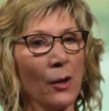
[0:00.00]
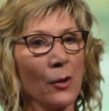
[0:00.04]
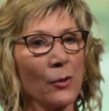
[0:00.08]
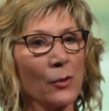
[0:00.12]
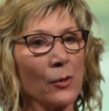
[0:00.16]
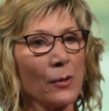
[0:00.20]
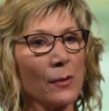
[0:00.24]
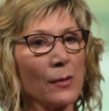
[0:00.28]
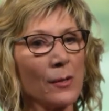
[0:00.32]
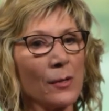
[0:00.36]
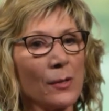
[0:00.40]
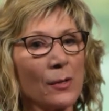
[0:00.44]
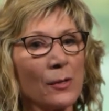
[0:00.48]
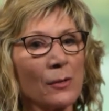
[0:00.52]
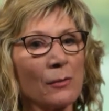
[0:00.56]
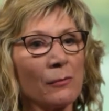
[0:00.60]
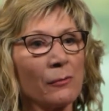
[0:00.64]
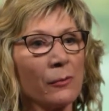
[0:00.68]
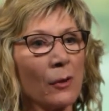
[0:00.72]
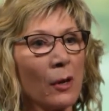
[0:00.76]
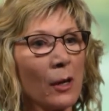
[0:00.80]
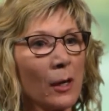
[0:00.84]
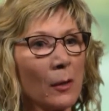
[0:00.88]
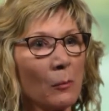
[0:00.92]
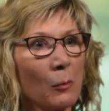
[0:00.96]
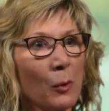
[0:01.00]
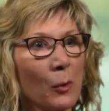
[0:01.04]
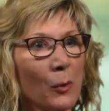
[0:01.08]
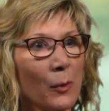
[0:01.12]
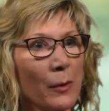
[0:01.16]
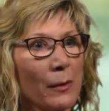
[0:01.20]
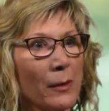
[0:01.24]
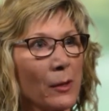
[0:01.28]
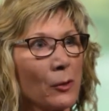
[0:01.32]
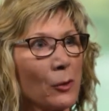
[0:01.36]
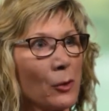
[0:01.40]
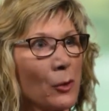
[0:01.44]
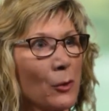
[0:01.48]
So this is far
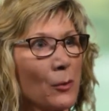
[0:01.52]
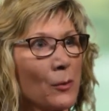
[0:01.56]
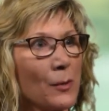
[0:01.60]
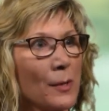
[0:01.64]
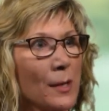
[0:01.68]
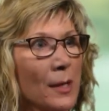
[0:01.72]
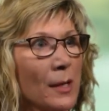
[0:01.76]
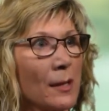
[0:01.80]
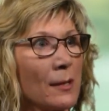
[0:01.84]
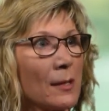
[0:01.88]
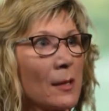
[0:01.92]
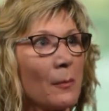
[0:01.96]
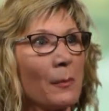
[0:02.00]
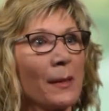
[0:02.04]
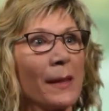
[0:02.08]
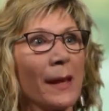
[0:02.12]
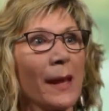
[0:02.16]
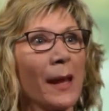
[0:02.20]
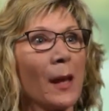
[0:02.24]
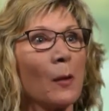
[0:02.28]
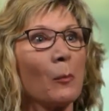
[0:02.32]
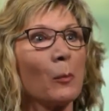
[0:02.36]
more than using some of the